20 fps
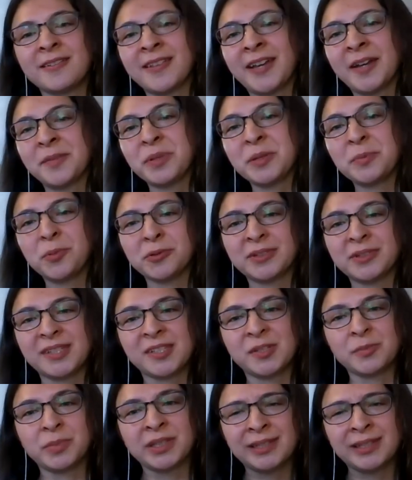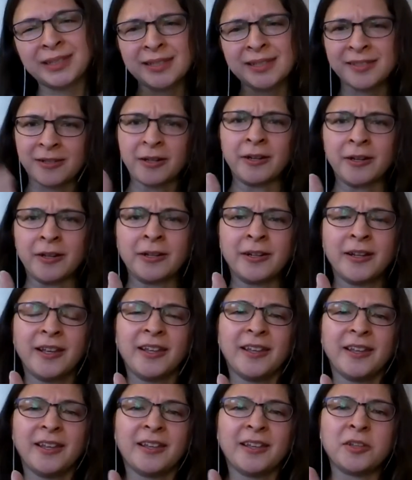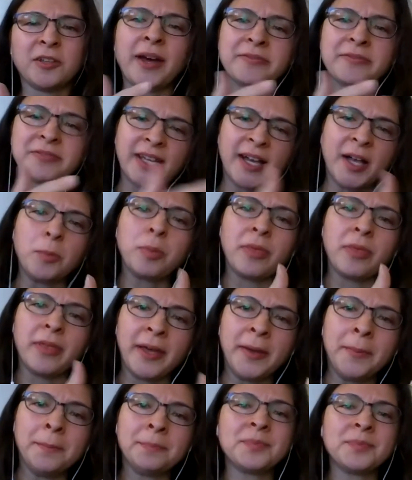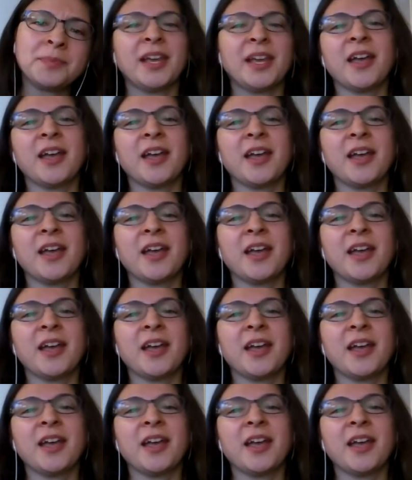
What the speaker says: that people with disabilities you have to help them.